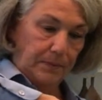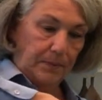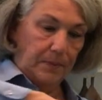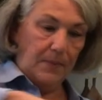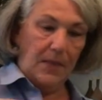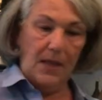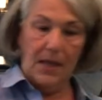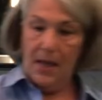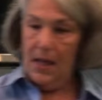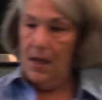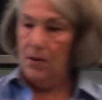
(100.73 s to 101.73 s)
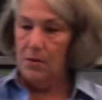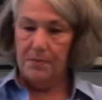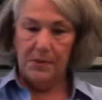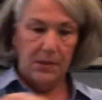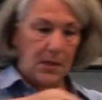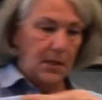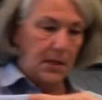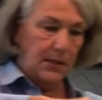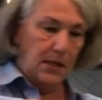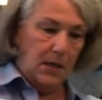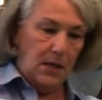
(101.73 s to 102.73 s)
Oopsie,
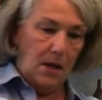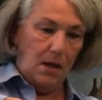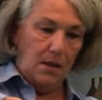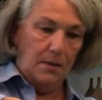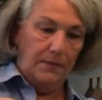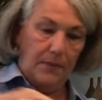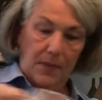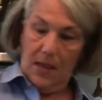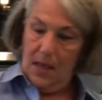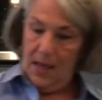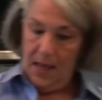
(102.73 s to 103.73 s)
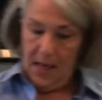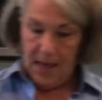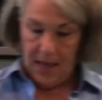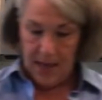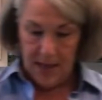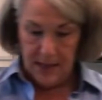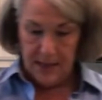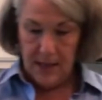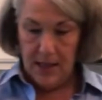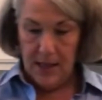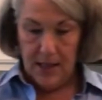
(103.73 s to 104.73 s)
let's get it all. And
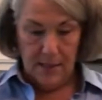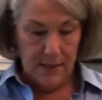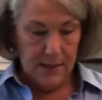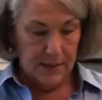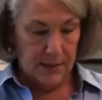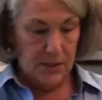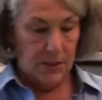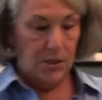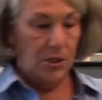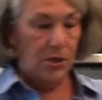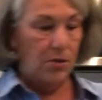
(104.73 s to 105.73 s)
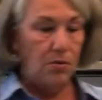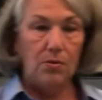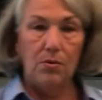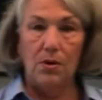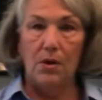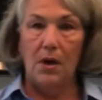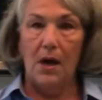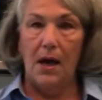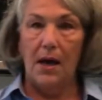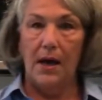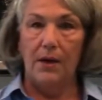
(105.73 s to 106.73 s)
this is 2
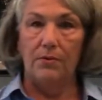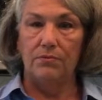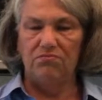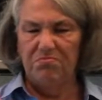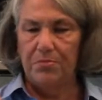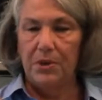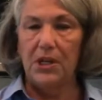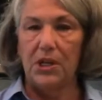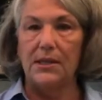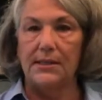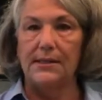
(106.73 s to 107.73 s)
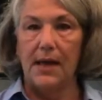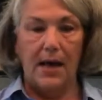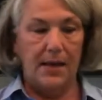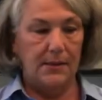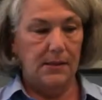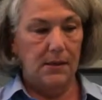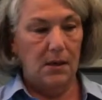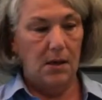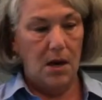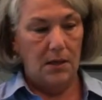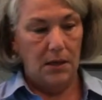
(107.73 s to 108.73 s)
pretty good size
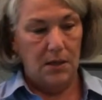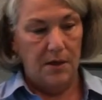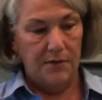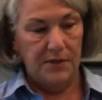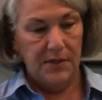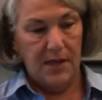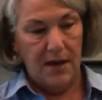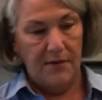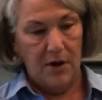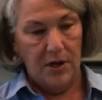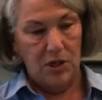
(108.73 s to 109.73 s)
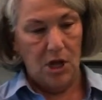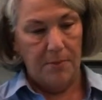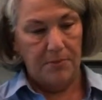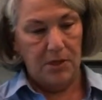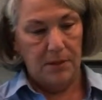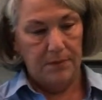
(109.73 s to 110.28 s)
garlic cloves that I've already chopped.